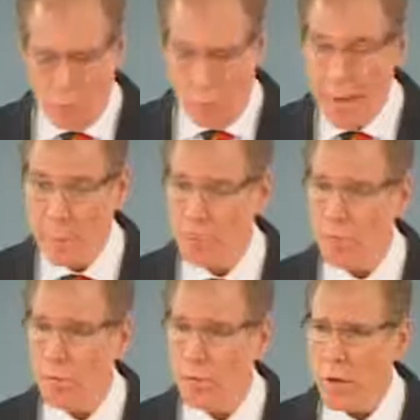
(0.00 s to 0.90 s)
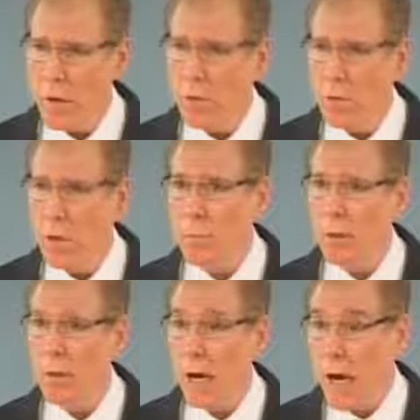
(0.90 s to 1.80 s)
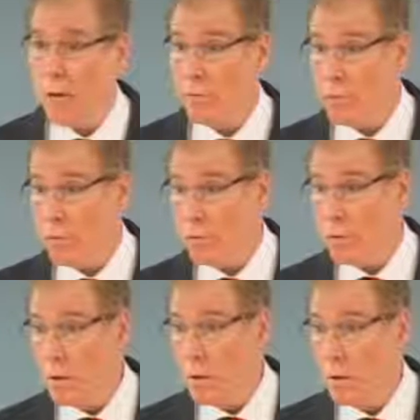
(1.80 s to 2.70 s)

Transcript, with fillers: Rapture Study Group Conference.